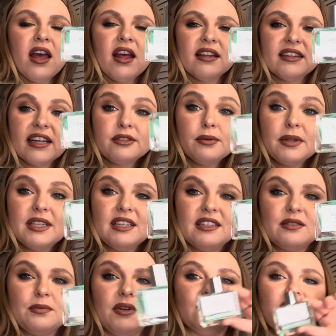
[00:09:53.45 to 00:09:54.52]
That's what this
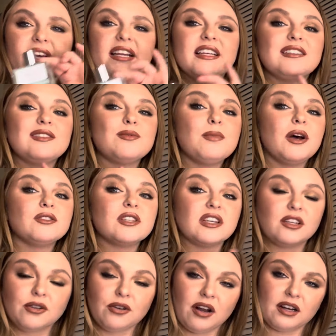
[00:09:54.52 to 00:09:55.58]
smells like. It smells
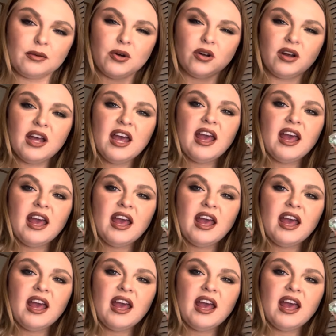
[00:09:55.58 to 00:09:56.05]
incredible.